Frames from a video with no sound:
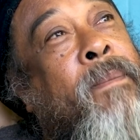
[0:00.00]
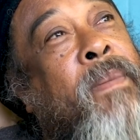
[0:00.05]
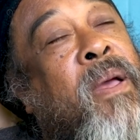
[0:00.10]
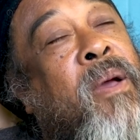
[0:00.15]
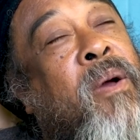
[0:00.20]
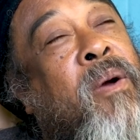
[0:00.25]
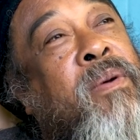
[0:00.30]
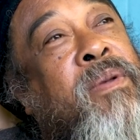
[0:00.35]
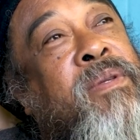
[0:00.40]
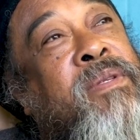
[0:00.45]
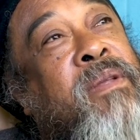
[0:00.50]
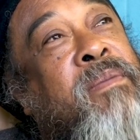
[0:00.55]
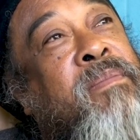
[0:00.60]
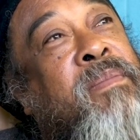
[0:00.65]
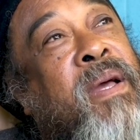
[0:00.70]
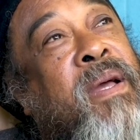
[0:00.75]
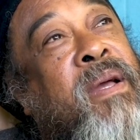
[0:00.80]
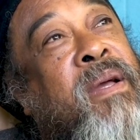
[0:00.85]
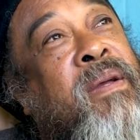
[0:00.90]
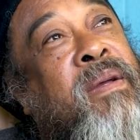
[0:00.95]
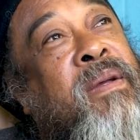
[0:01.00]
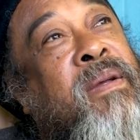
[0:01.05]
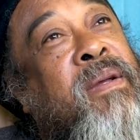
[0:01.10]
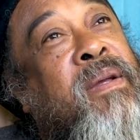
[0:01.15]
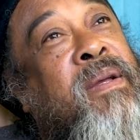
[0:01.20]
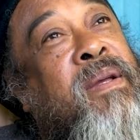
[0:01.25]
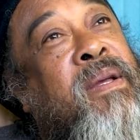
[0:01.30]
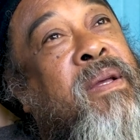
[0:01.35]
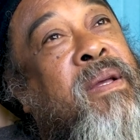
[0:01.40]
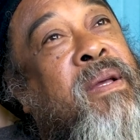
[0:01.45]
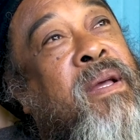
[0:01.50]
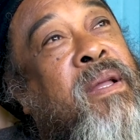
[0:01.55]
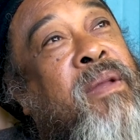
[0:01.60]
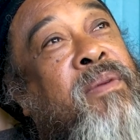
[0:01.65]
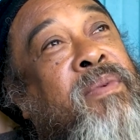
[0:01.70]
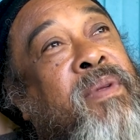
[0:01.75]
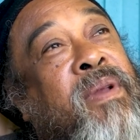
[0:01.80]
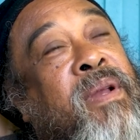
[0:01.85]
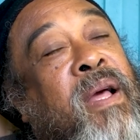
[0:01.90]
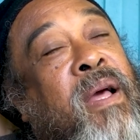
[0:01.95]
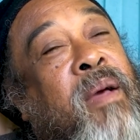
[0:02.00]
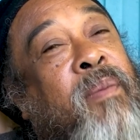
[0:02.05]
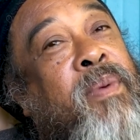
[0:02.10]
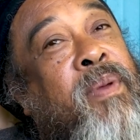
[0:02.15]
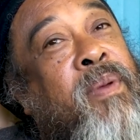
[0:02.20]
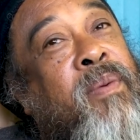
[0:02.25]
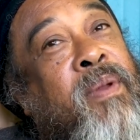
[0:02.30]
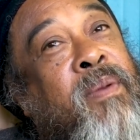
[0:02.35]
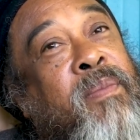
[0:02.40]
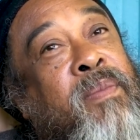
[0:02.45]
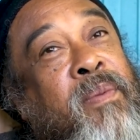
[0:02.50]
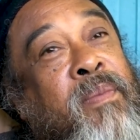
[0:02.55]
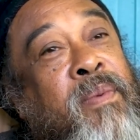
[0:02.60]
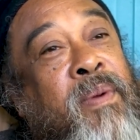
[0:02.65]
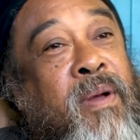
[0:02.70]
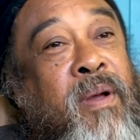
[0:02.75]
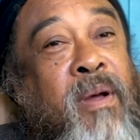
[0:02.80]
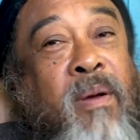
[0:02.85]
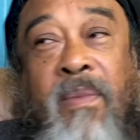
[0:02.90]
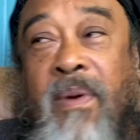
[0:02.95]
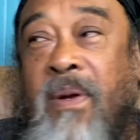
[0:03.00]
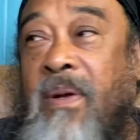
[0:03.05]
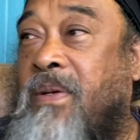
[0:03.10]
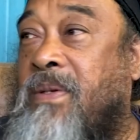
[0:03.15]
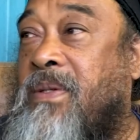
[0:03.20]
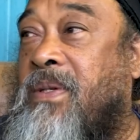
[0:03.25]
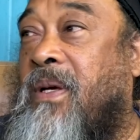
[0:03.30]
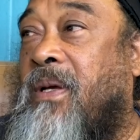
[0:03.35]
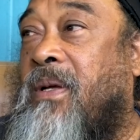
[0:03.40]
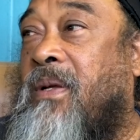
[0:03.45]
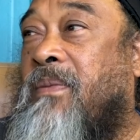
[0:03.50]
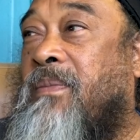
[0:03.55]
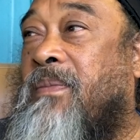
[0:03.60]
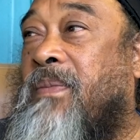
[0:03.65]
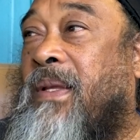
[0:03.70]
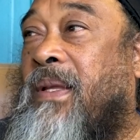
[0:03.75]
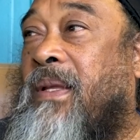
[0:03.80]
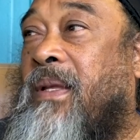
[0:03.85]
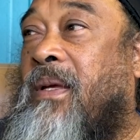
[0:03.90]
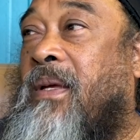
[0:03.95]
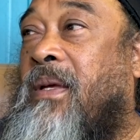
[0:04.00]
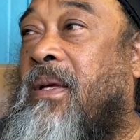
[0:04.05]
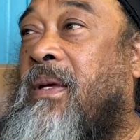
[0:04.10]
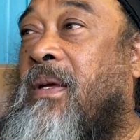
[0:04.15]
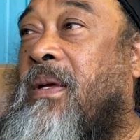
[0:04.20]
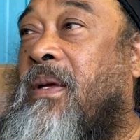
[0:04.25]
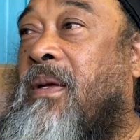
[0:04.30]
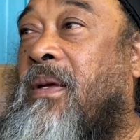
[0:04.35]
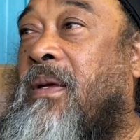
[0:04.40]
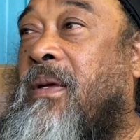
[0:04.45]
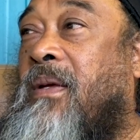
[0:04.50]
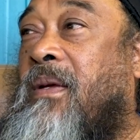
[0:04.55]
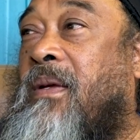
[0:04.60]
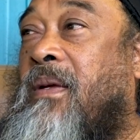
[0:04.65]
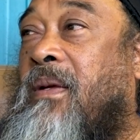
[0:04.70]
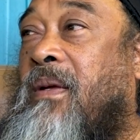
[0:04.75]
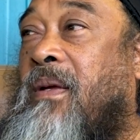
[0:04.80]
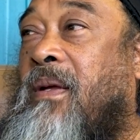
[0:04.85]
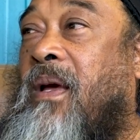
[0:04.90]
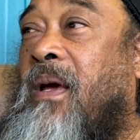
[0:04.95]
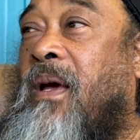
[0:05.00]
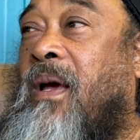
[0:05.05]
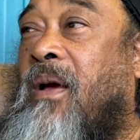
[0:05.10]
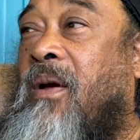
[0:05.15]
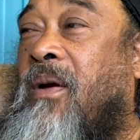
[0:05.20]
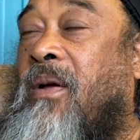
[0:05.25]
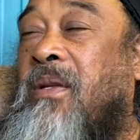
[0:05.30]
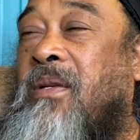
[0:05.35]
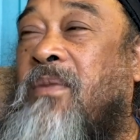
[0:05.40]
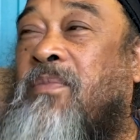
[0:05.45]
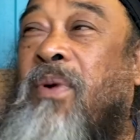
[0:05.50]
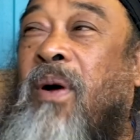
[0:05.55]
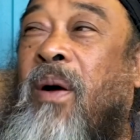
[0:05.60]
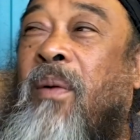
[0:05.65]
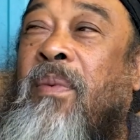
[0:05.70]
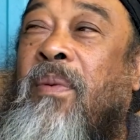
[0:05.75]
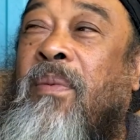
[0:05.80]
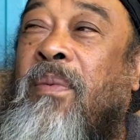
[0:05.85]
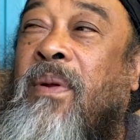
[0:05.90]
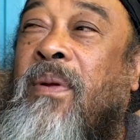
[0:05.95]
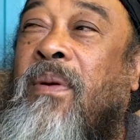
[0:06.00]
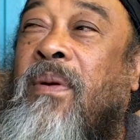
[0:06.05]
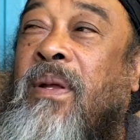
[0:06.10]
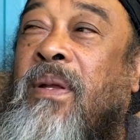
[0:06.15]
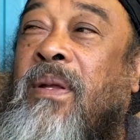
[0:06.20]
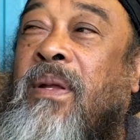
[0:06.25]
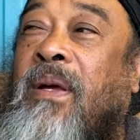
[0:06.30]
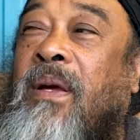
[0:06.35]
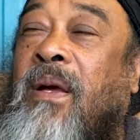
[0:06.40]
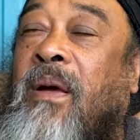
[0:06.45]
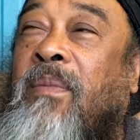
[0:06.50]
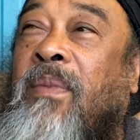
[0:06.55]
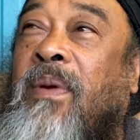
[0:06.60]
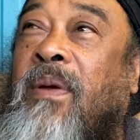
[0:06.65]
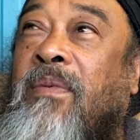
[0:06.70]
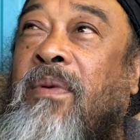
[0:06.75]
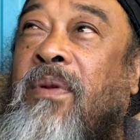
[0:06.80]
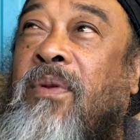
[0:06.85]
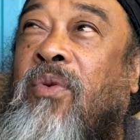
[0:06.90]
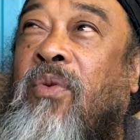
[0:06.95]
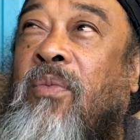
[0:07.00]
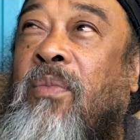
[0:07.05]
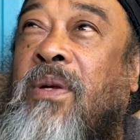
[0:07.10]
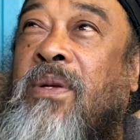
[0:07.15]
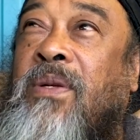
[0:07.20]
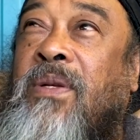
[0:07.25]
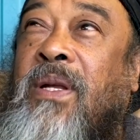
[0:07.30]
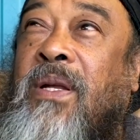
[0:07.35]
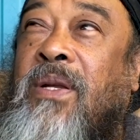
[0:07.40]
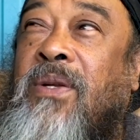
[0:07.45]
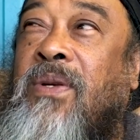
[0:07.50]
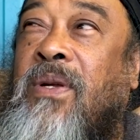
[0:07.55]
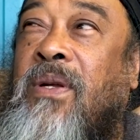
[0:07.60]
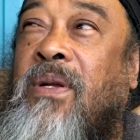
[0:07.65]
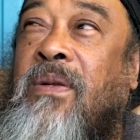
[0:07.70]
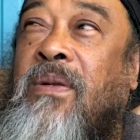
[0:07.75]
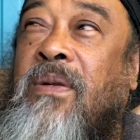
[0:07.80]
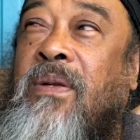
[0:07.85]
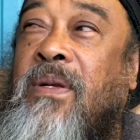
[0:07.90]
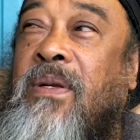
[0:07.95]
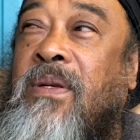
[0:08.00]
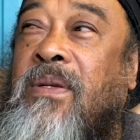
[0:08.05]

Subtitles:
I always admire and feel happy when people come and they say, yeah, I got this problem, you know, I think I'm giving too much attention to